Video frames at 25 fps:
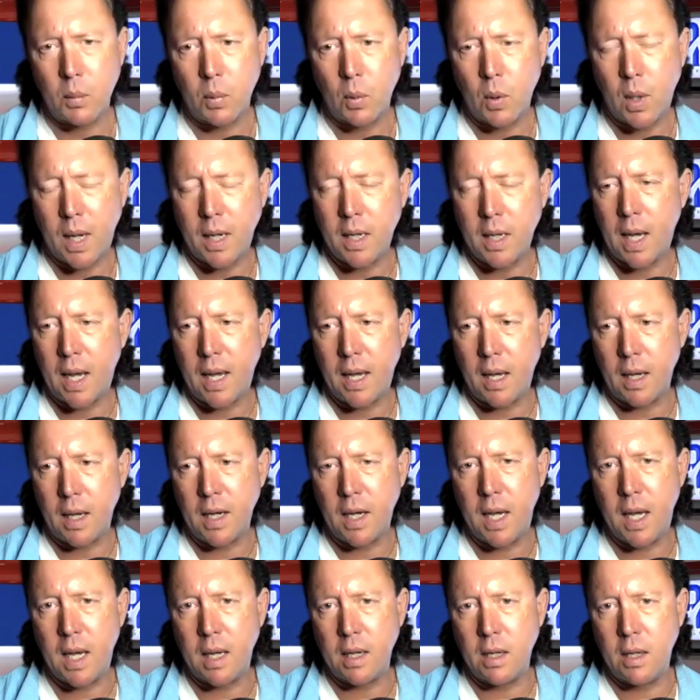Well, yeah,
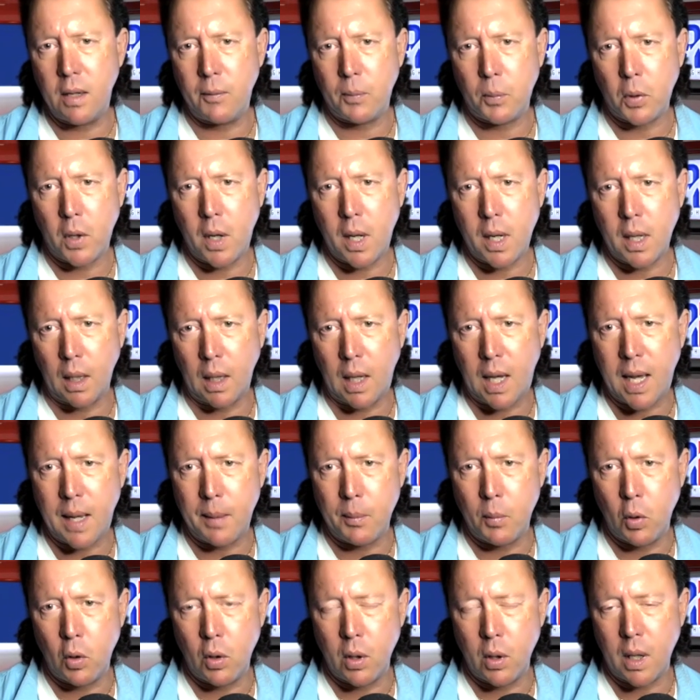again, you've brought a
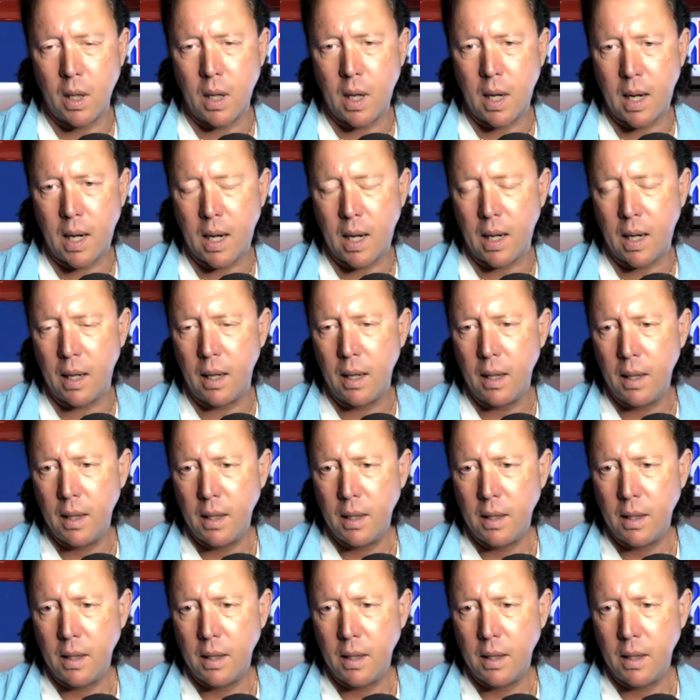lot more